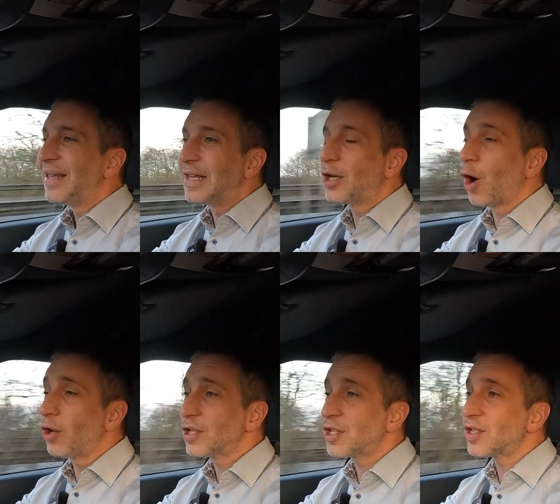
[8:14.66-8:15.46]
in
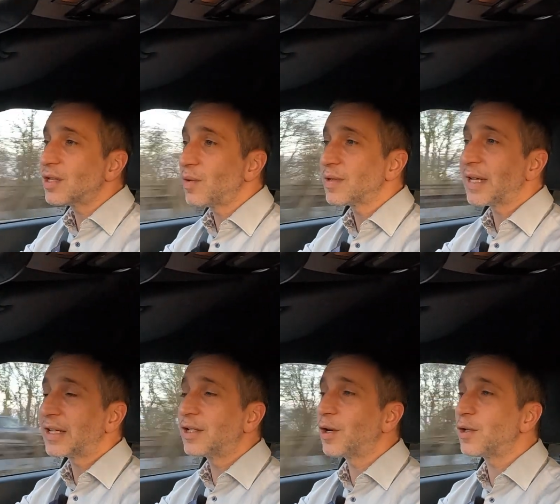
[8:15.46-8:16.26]
cost. What's
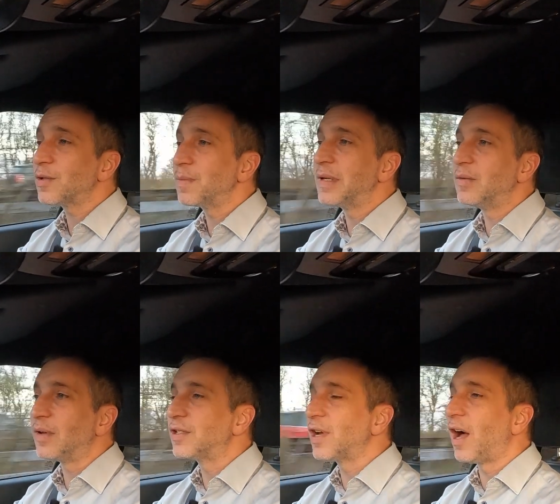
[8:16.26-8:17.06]
that going to cost me?
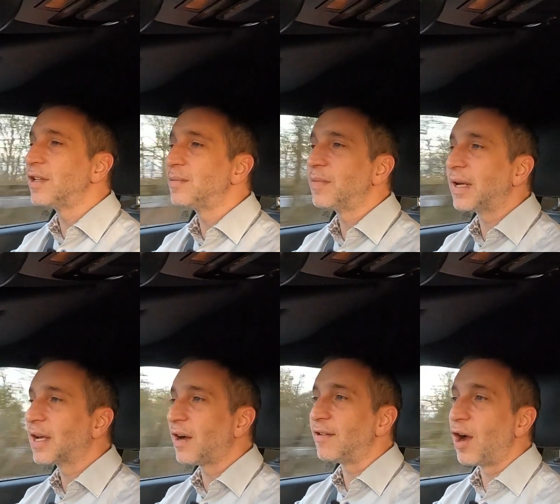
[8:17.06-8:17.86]
Well, charging my
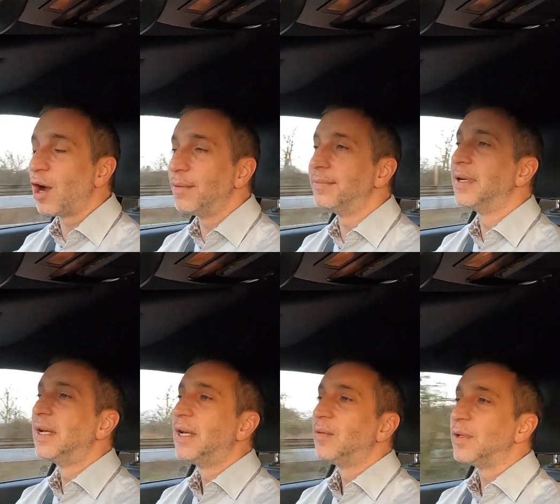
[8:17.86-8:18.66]
car at home,
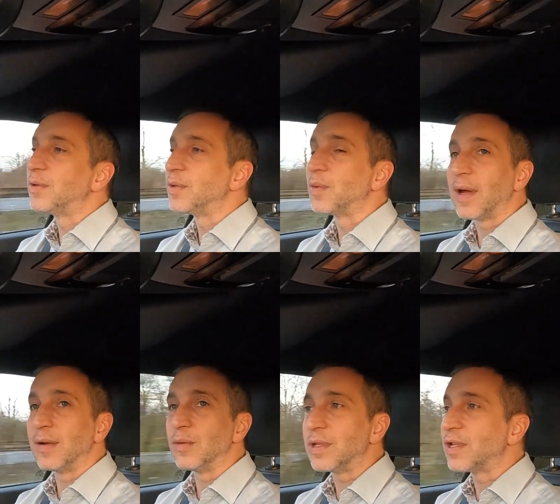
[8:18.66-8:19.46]
which was
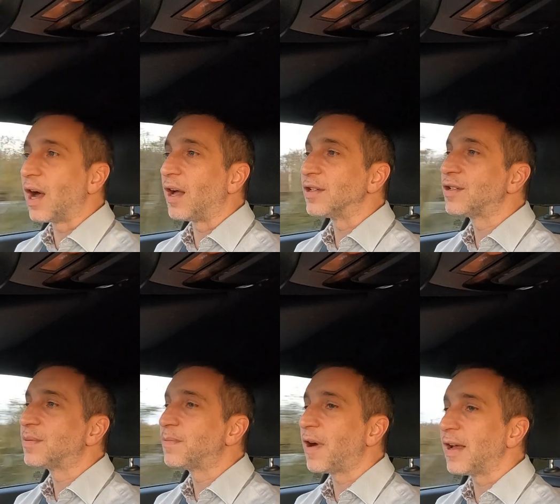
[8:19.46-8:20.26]
where it was
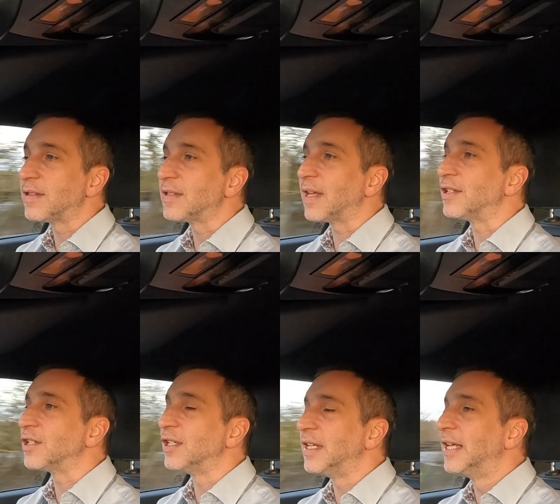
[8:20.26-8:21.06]
charged prior to that
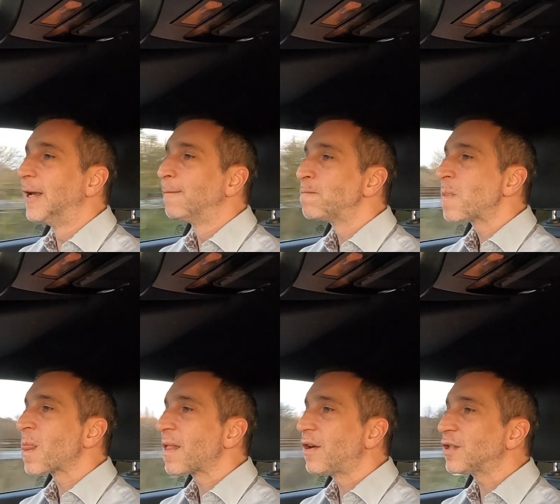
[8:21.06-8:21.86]
journey,
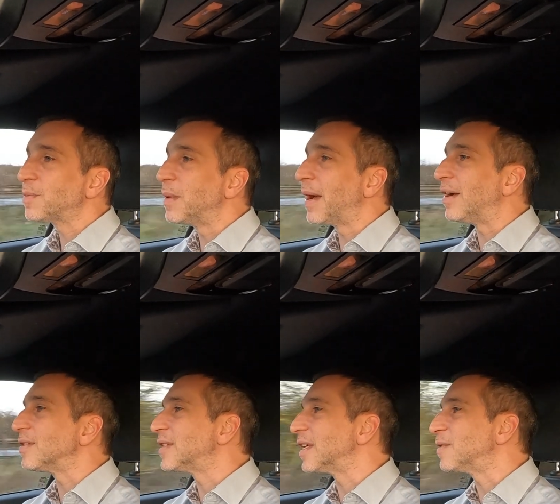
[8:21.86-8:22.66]
cost me
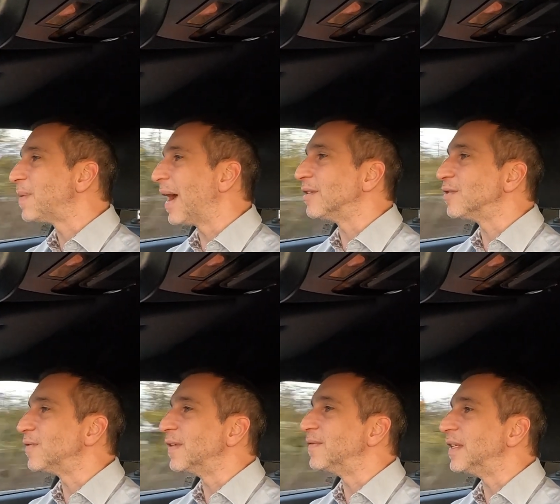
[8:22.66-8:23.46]
about
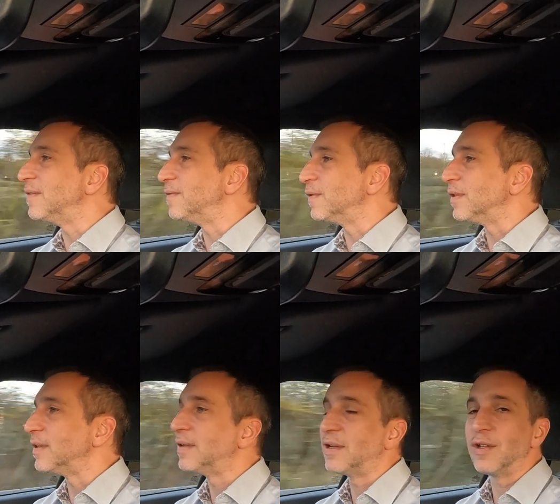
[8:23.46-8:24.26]
£6.50 for
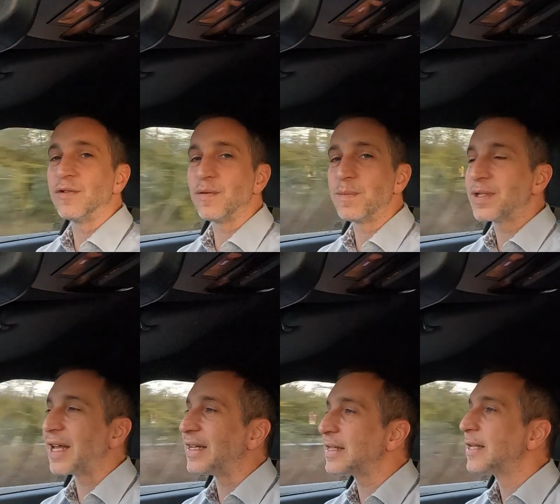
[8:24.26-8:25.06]

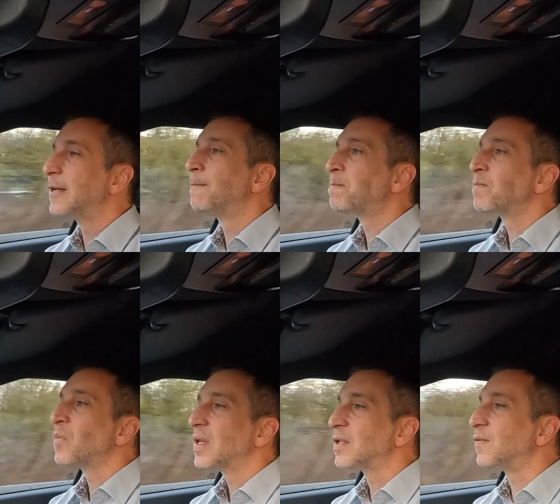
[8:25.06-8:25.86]
100%.
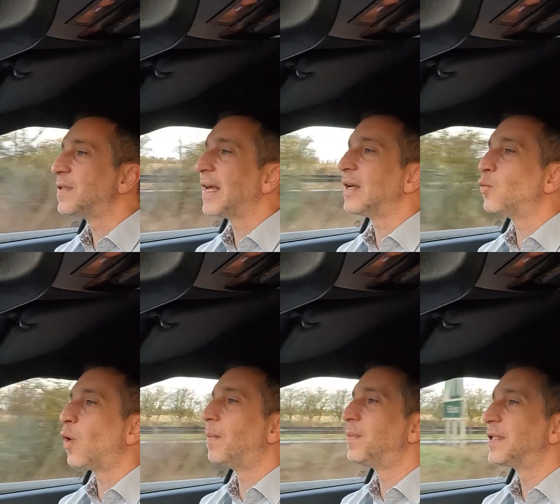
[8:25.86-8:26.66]
So if we take
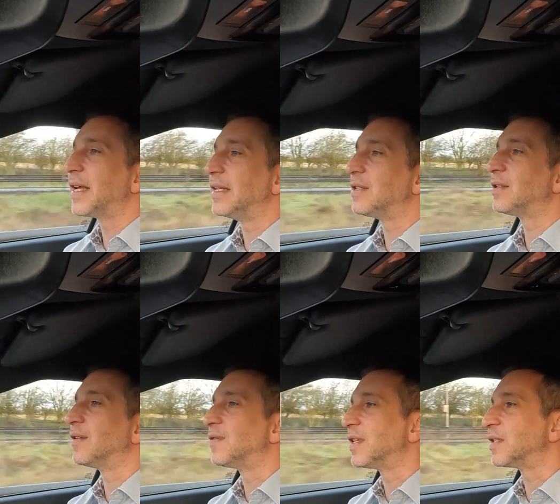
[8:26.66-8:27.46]
1%
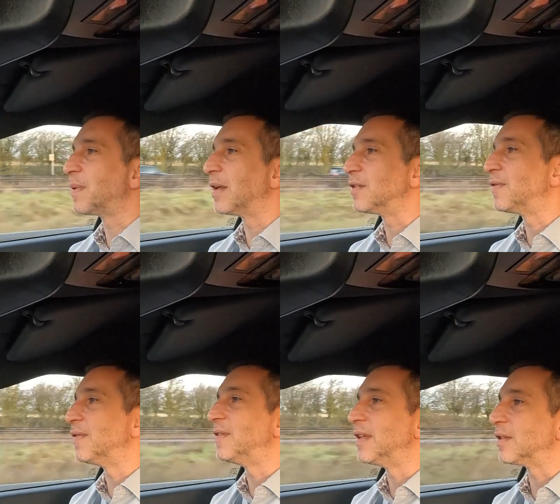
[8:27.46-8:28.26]
of
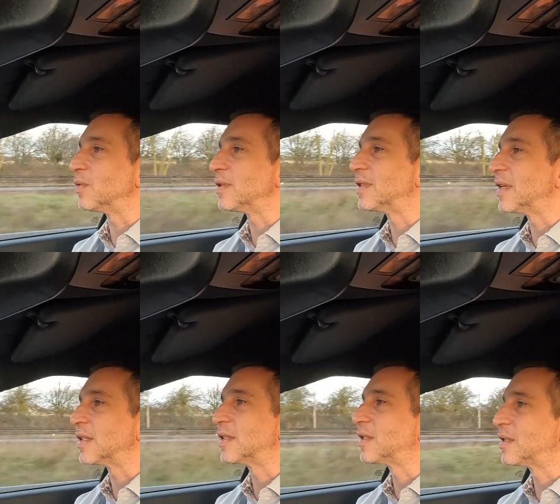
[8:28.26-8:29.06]
£6.50, that's what,
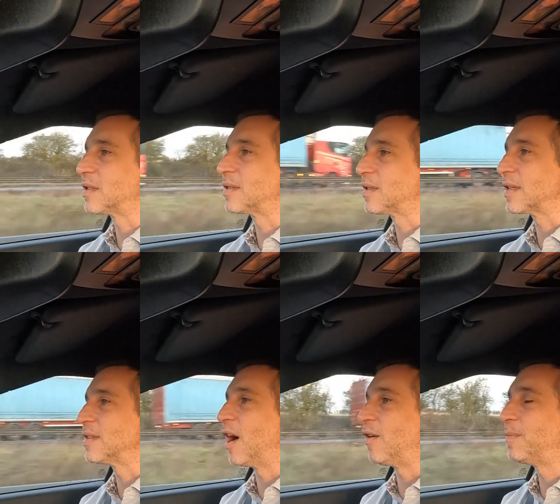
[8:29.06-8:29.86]
six
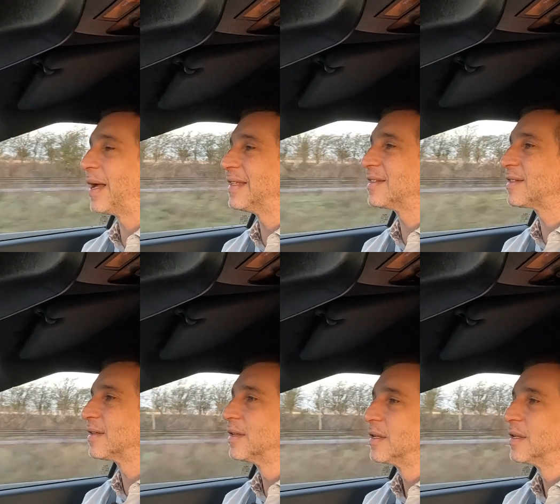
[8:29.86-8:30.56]
and a half pence.